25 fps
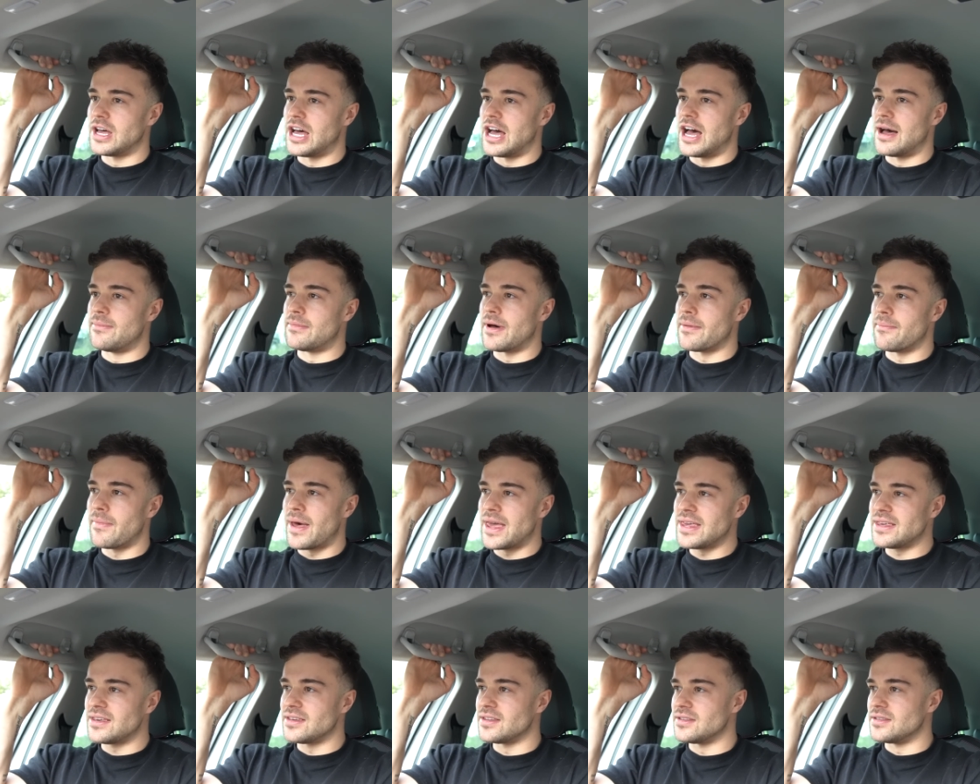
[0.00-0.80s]
Um, uh, I
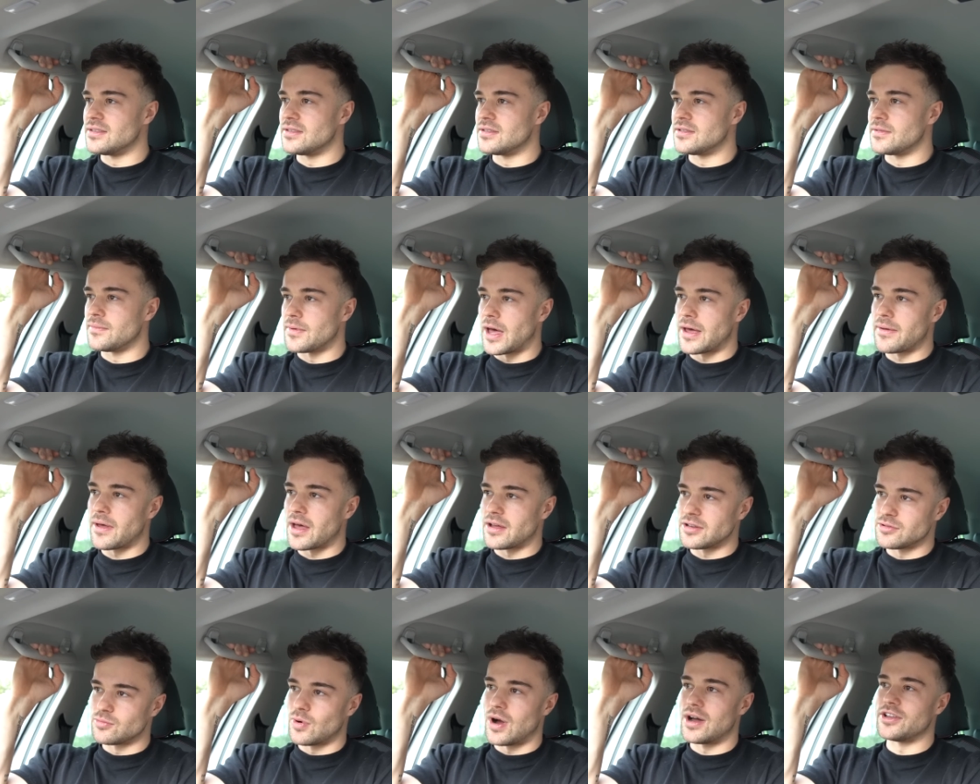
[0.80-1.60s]
make and I,
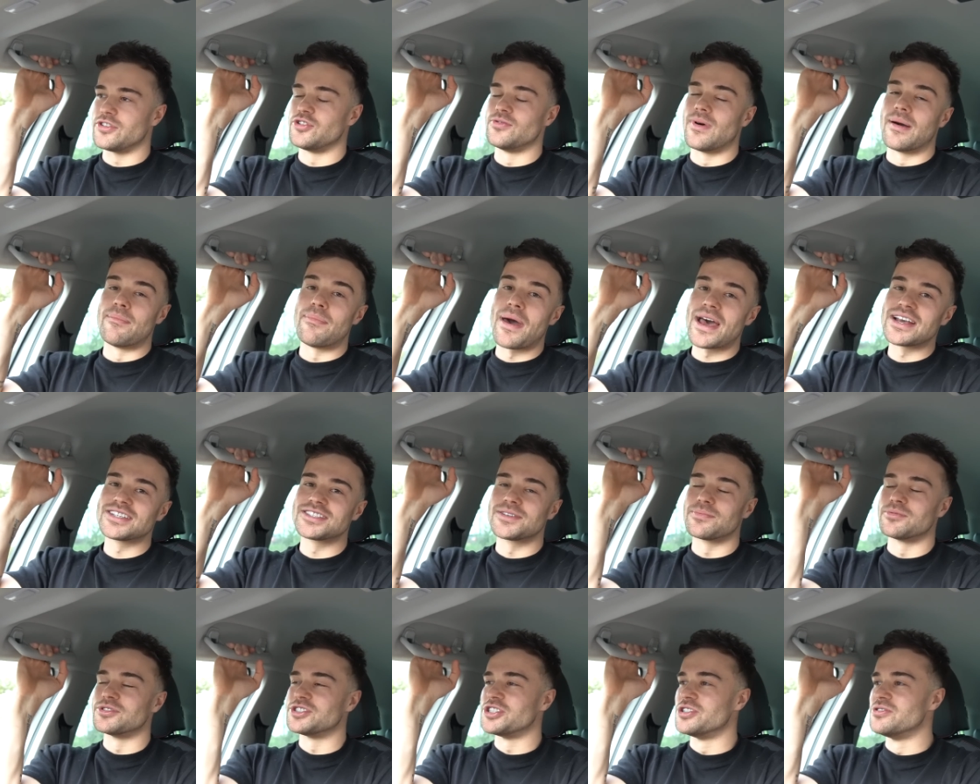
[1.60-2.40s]
I, well, I do my
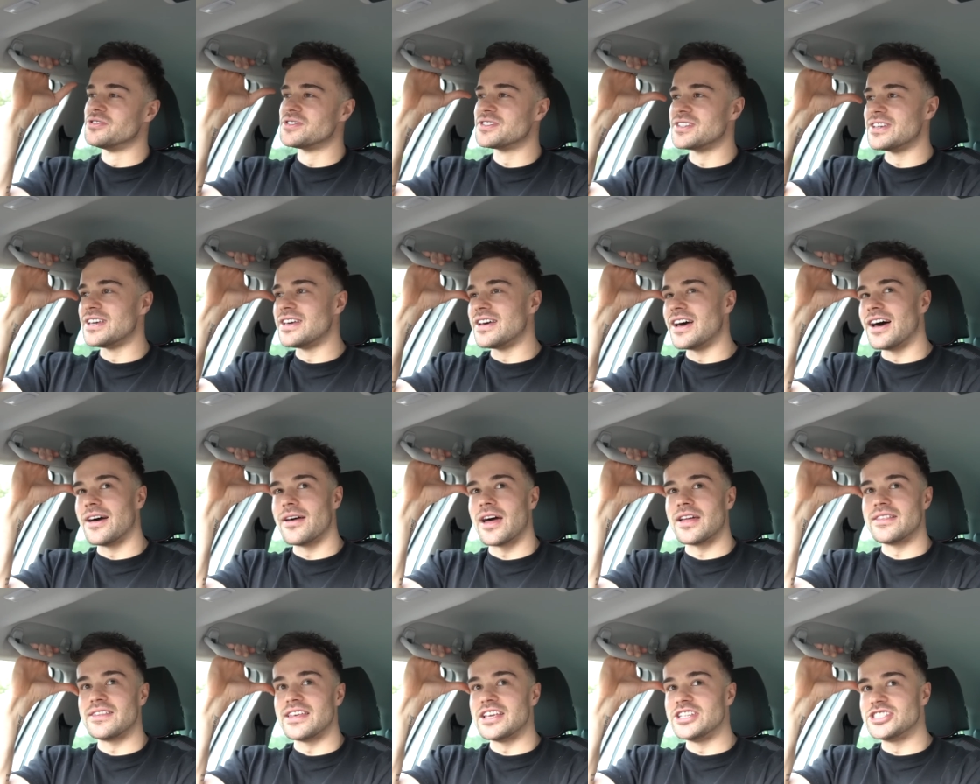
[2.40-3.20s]
best to produce it.
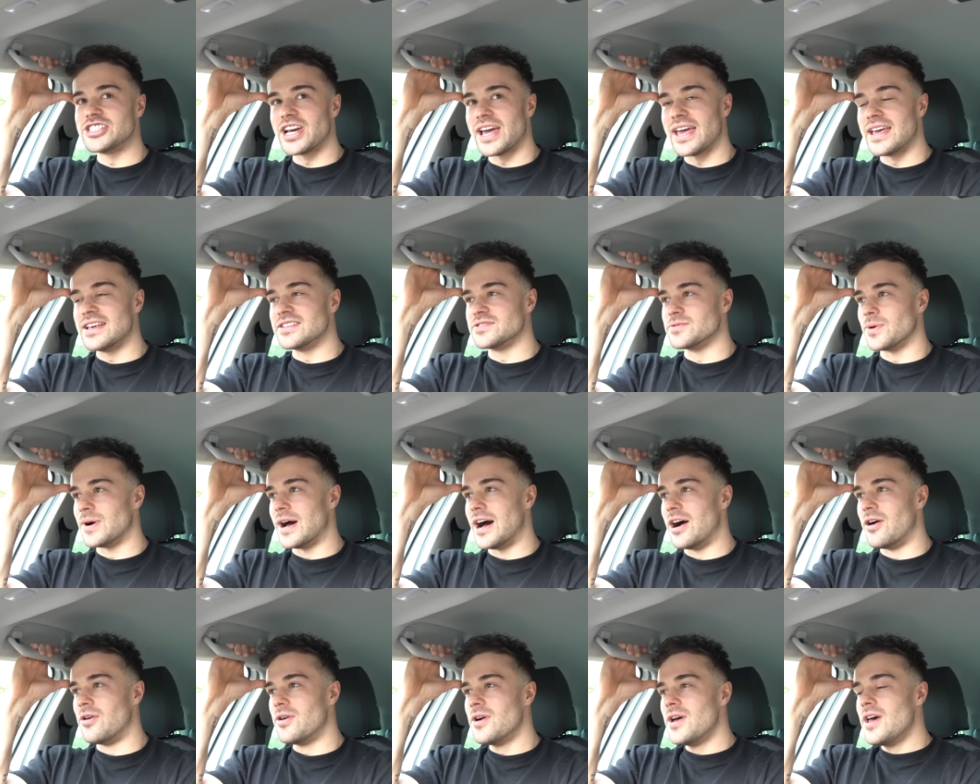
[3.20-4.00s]
I, I DJ it as
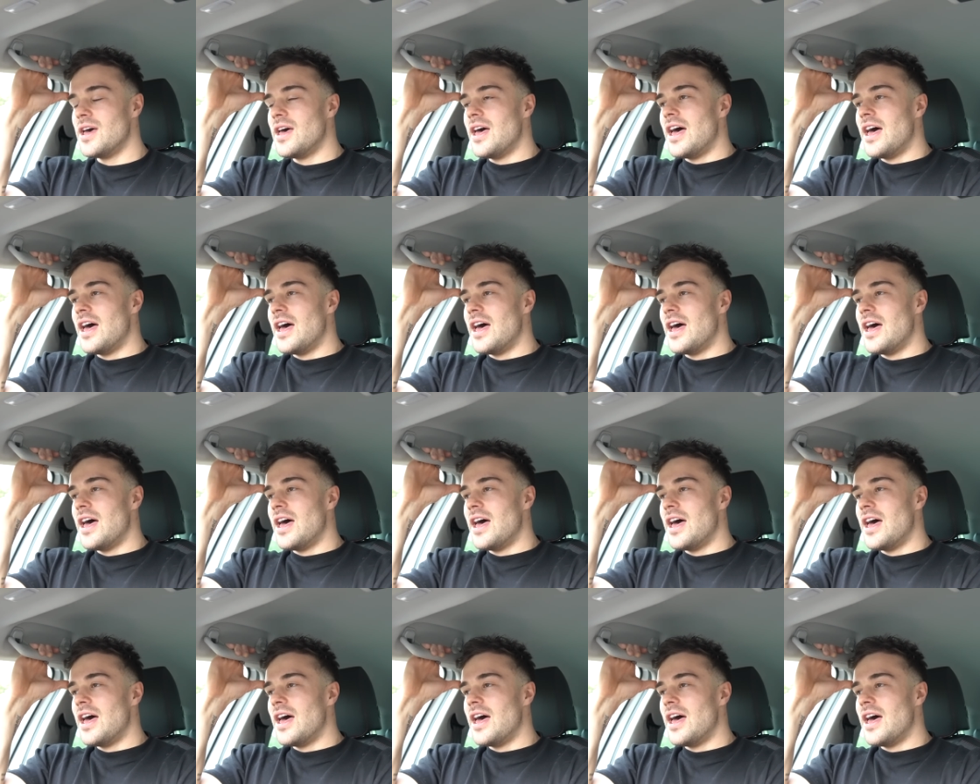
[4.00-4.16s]
well.